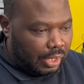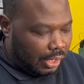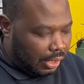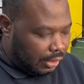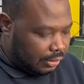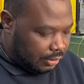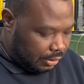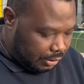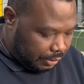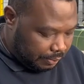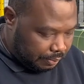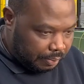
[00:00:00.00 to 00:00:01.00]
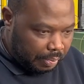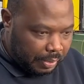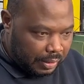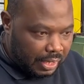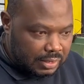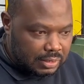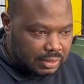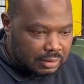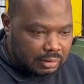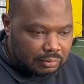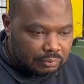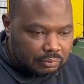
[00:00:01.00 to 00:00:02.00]
And um, yes,
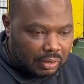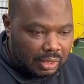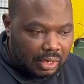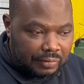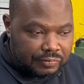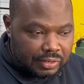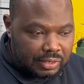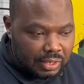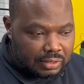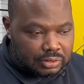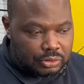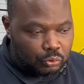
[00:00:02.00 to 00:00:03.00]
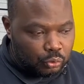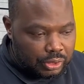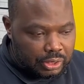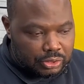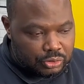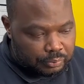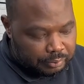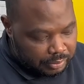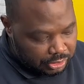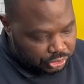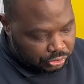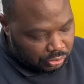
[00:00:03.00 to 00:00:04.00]
and after that, we need to
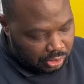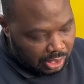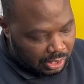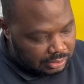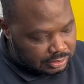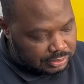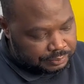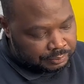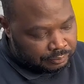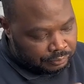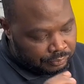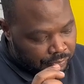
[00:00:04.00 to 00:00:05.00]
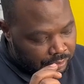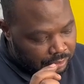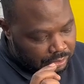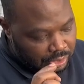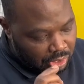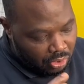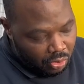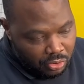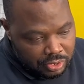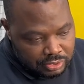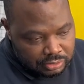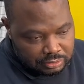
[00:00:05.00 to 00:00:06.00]
make sure that the
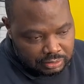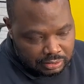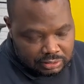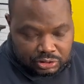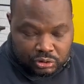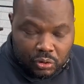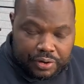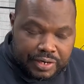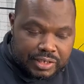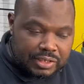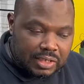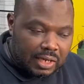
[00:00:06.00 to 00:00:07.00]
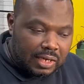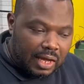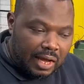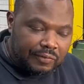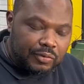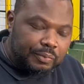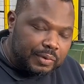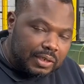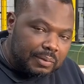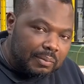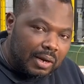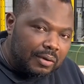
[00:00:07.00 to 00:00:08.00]
oil that is going inside has to be
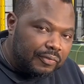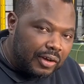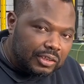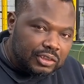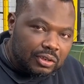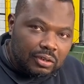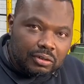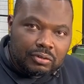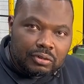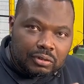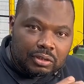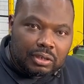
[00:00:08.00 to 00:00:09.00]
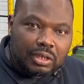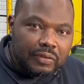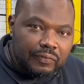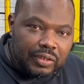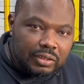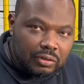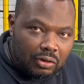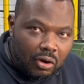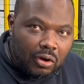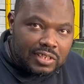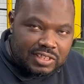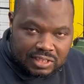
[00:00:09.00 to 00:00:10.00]
the manufacturer given
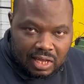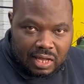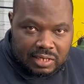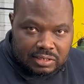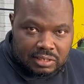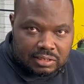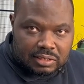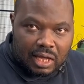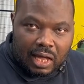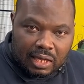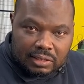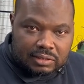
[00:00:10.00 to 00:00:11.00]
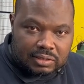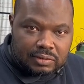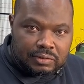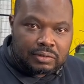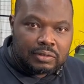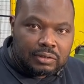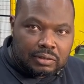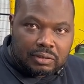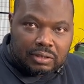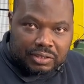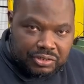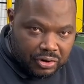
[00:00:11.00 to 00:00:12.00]
oil sizes and
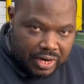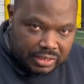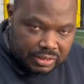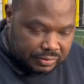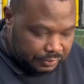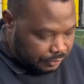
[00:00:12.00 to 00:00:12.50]
the grade.